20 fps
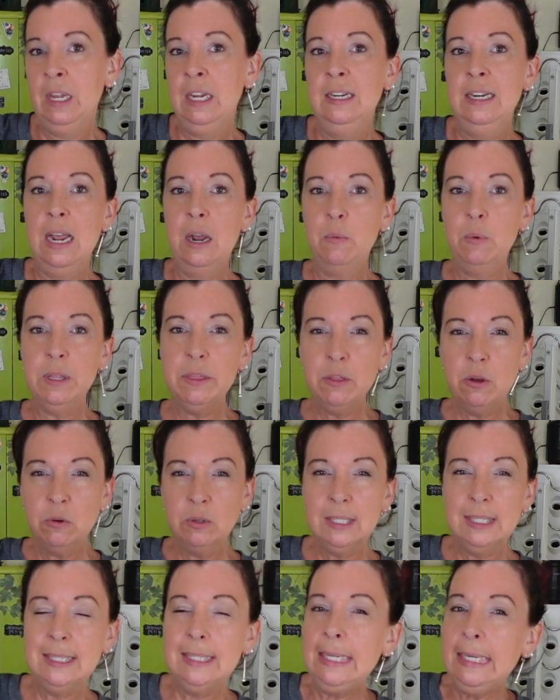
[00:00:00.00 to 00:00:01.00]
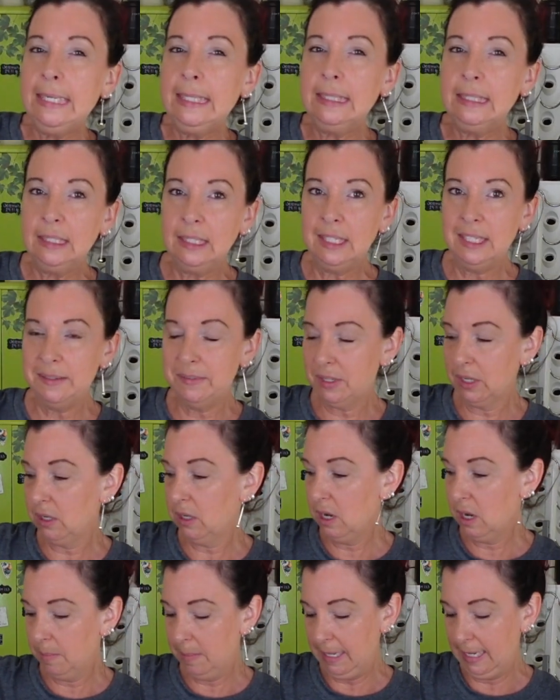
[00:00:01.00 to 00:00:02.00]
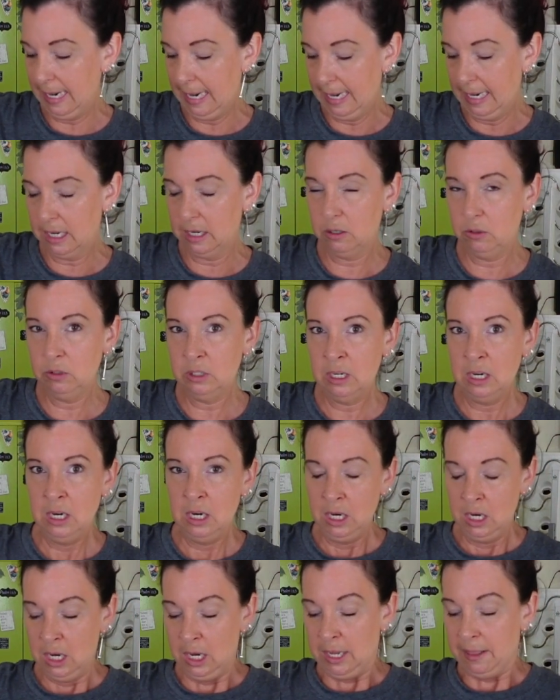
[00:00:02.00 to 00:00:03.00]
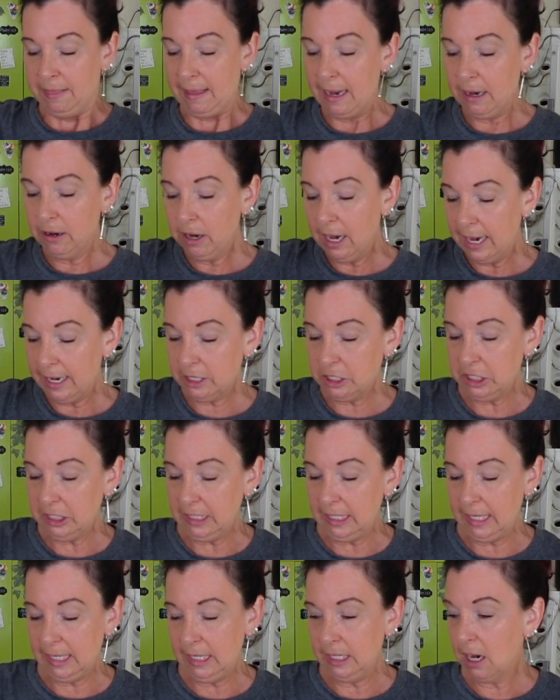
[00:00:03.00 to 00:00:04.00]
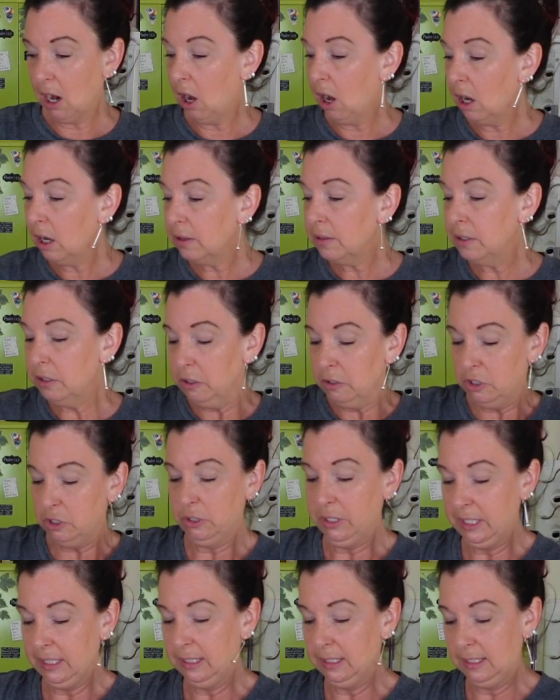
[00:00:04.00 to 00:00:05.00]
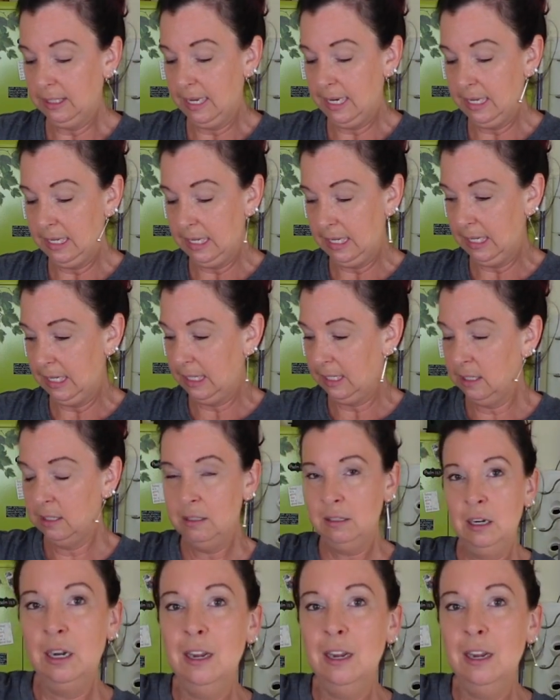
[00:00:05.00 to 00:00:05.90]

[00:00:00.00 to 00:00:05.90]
Now when those seed leaves are coming out, they are actually getting all the nutrients they need,